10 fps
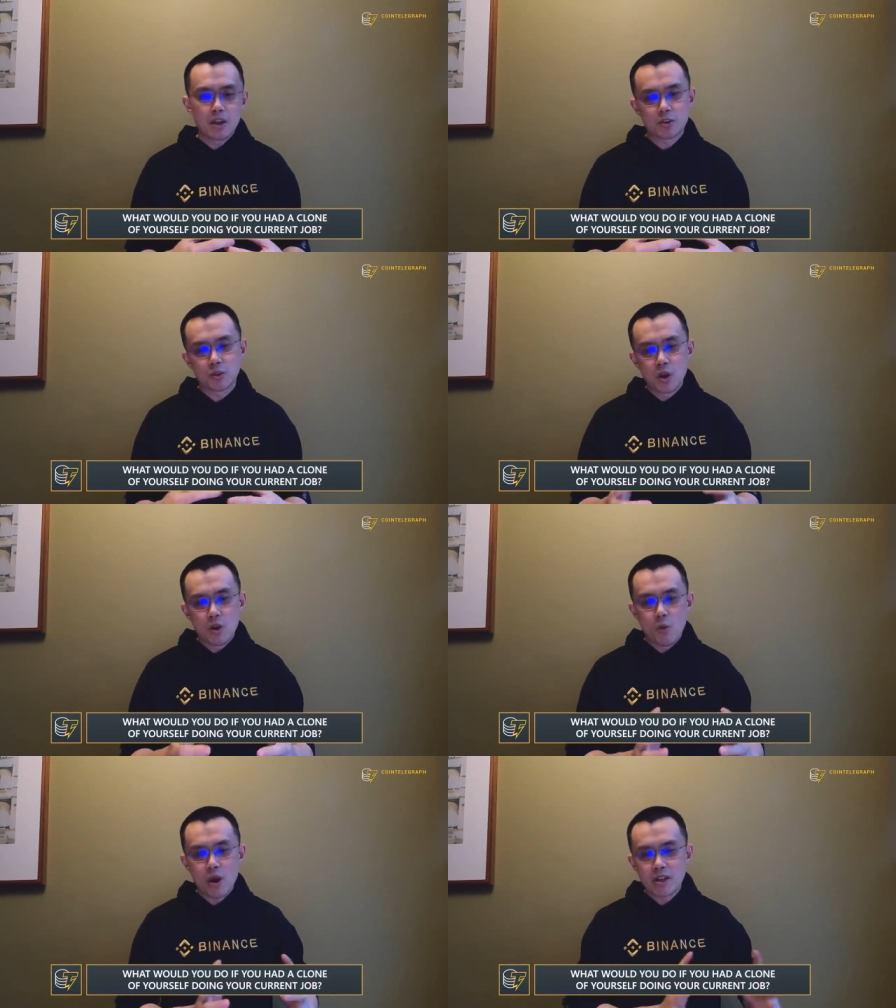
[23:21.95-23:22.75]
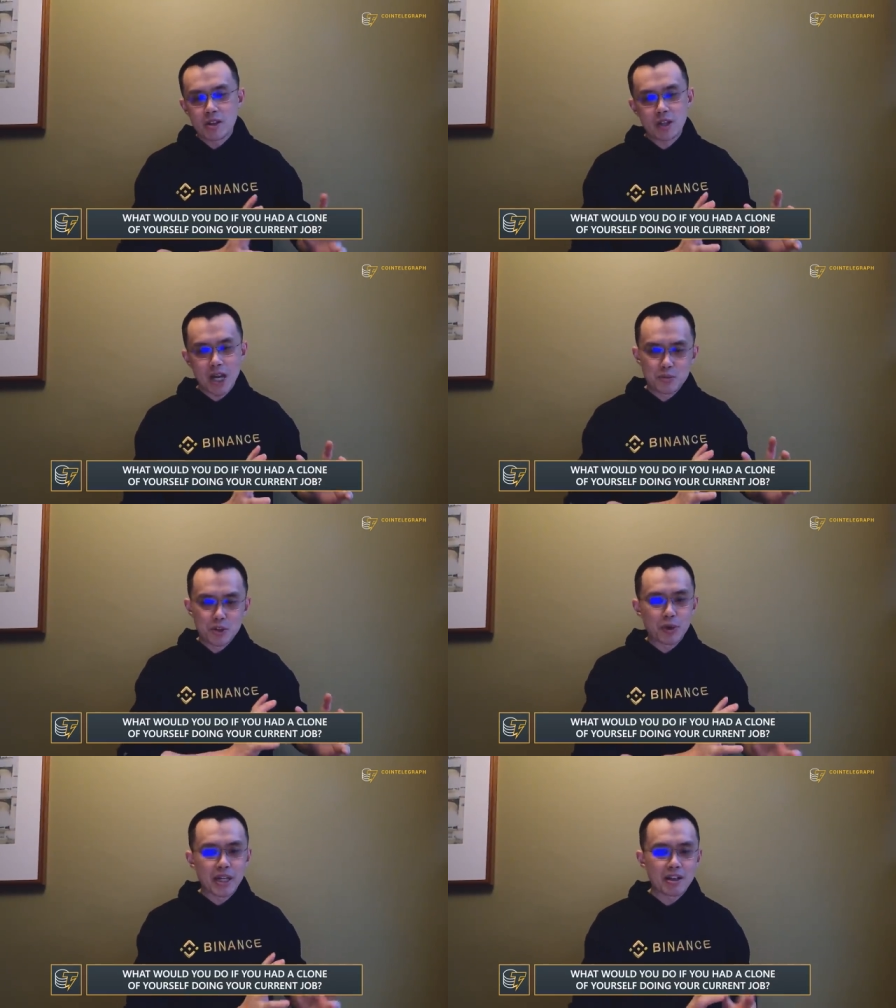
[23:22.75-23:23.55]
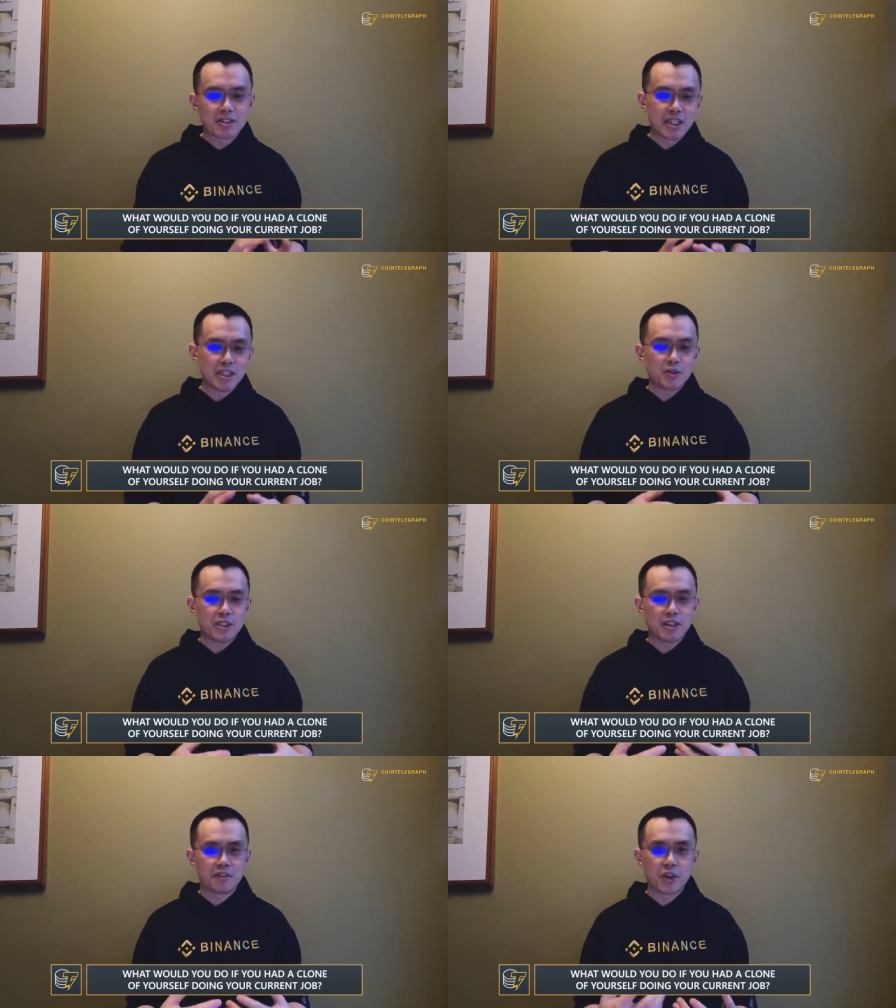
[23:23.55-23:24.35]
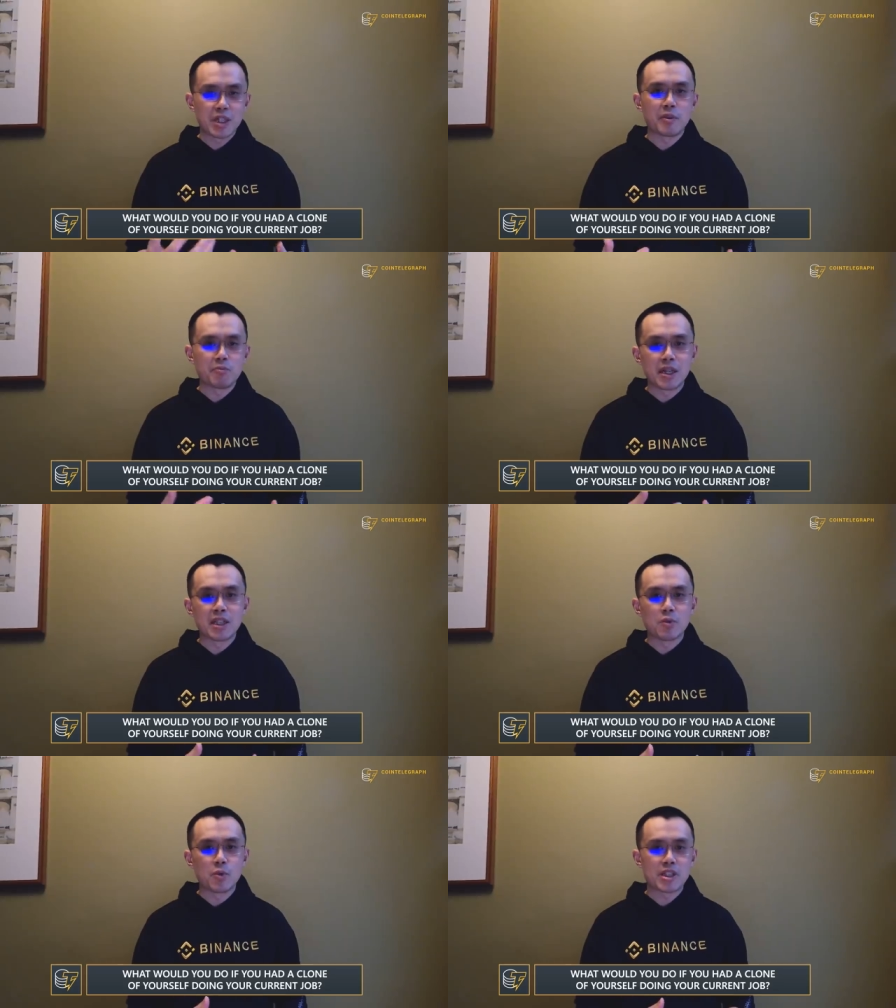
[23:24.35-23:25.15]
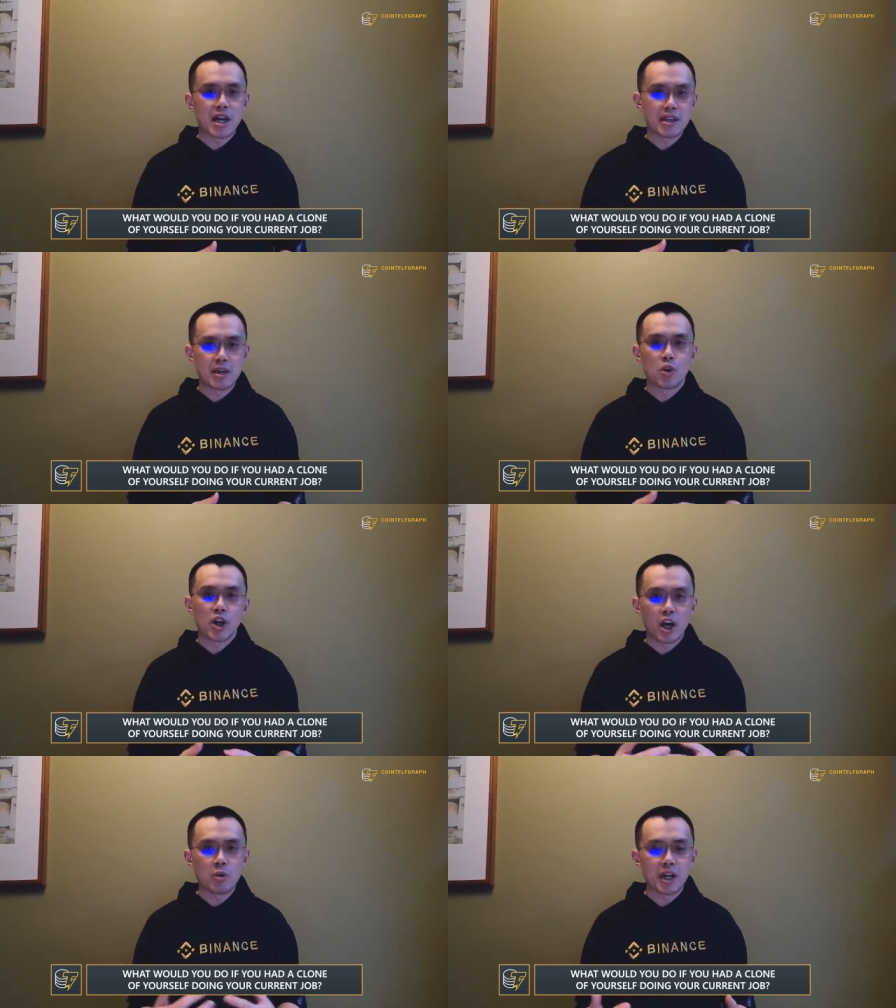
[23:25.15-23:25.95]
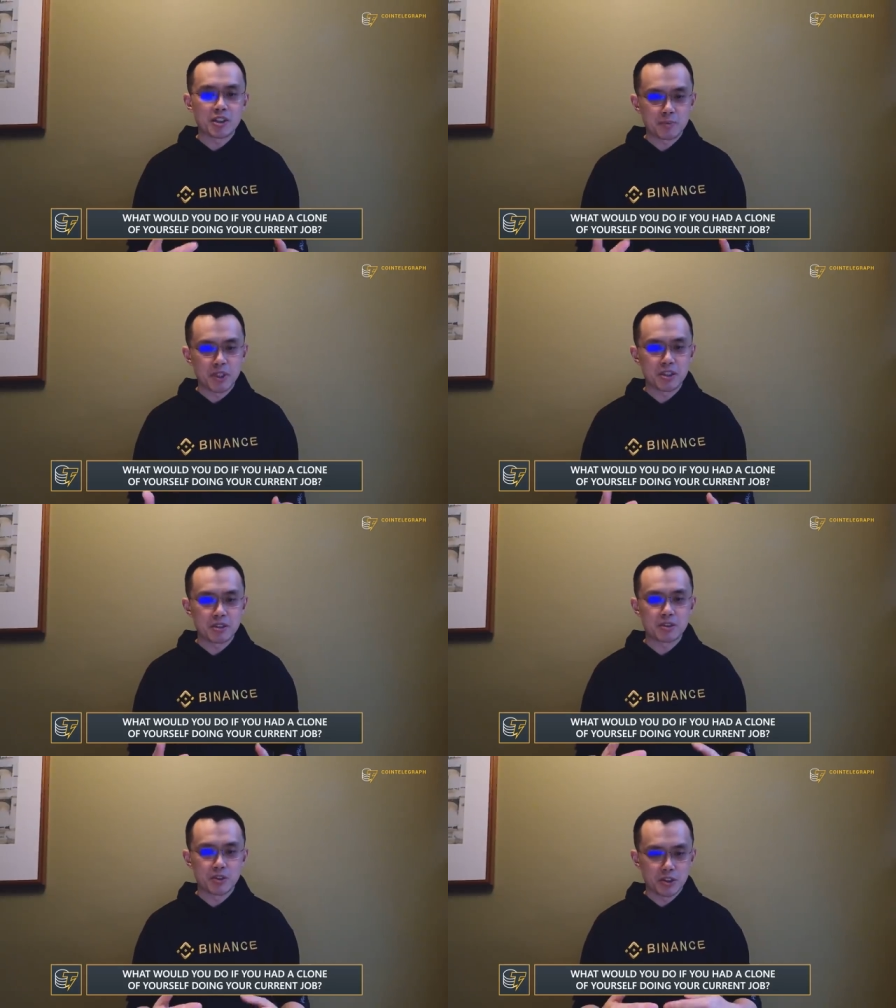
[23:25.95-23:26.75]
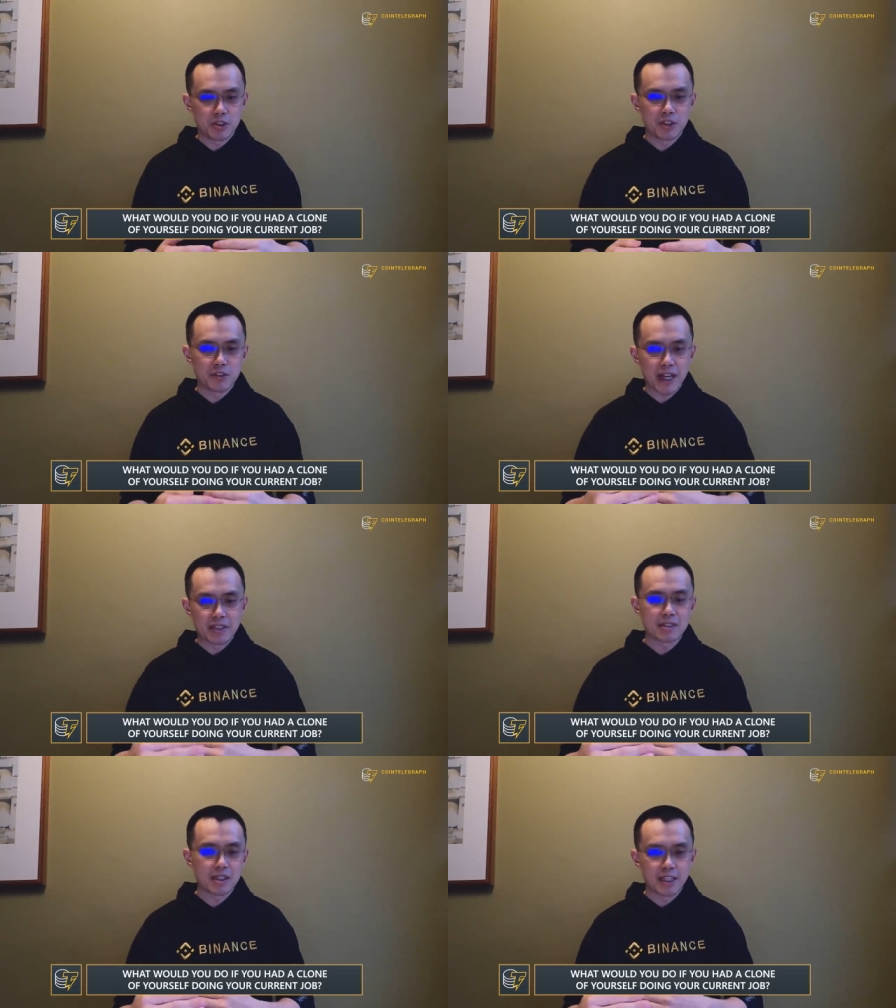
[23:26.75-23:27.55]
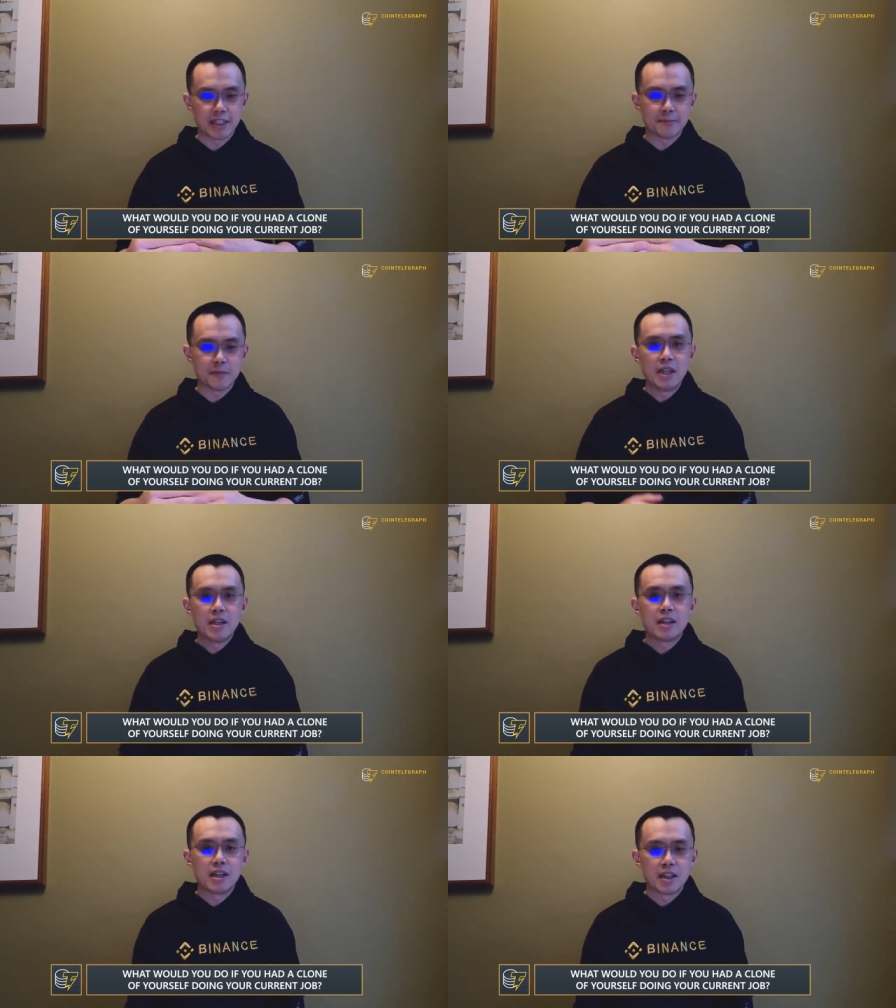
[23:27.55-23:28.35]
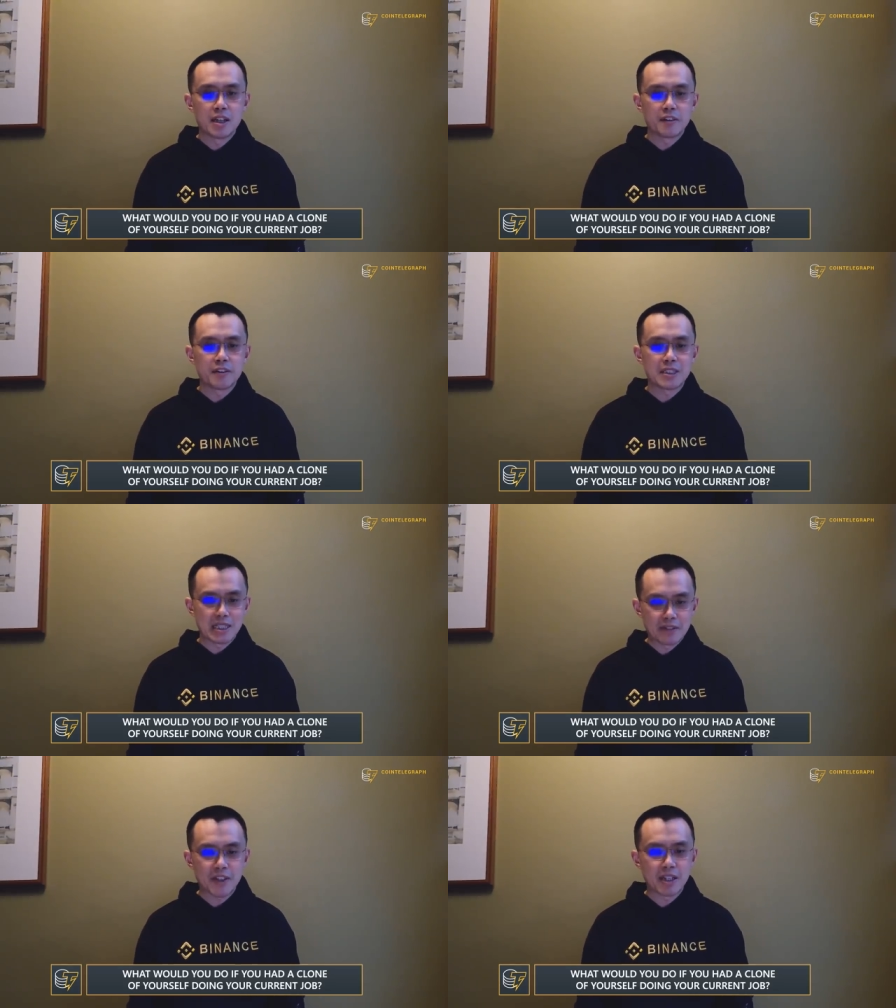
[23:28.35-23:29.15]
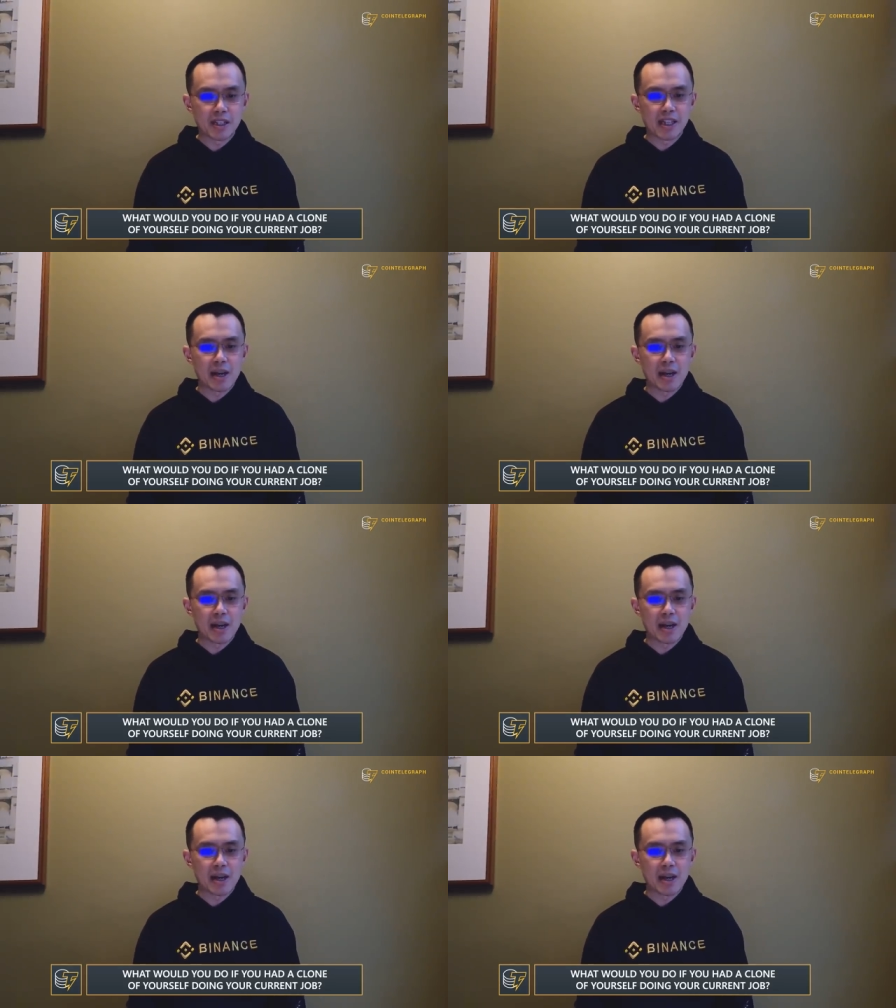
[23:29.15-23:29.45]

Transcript: so one thing I'm doing right now is increasing the freedom of money, which I think will help our species to, to advance um, uh, significantly.